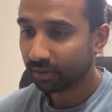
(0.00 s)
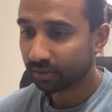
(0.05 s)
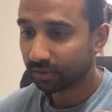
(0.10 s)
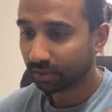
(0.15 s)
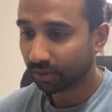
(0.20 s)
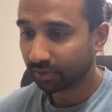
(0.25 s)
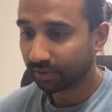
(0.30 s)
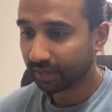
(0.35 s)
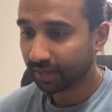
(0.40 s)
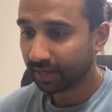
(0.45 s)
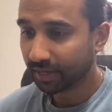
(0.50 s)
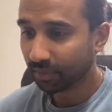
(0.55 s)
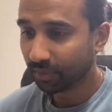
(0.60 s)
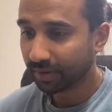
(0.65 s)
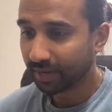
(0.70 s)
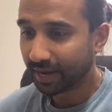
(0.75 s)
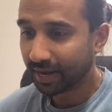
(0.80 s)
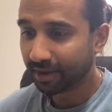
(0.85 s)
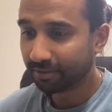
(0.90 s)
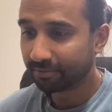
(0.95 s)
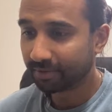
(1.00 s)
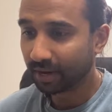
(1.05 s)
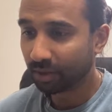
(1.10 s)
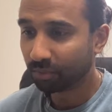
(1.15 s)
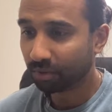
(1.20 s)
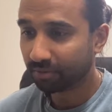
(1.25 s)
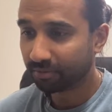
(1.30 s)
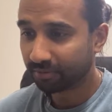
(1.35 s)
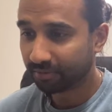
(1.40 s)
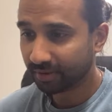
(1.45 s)
So here we have
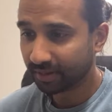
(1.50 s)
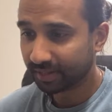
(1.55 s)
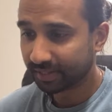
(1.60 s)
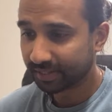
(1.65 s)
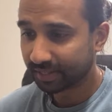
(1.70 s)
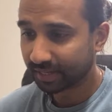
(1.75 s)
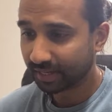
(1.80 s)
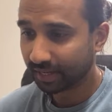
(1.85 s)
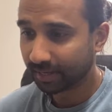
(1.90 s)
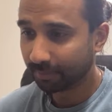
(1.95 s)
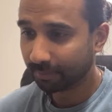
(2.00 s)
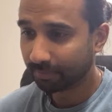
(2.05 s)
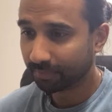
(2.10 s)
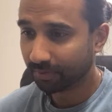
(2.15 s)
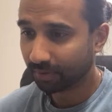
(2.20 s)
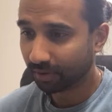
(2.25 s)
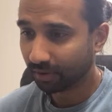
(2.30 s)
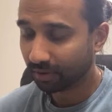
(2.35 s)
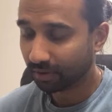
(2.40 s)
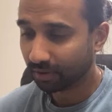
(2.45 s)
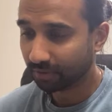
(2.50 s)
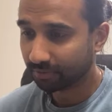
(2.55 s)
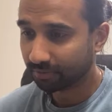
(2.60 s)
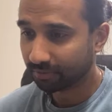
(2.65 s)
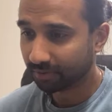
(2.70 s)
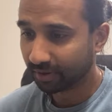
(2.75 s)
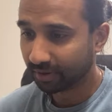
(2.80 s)
our first clip of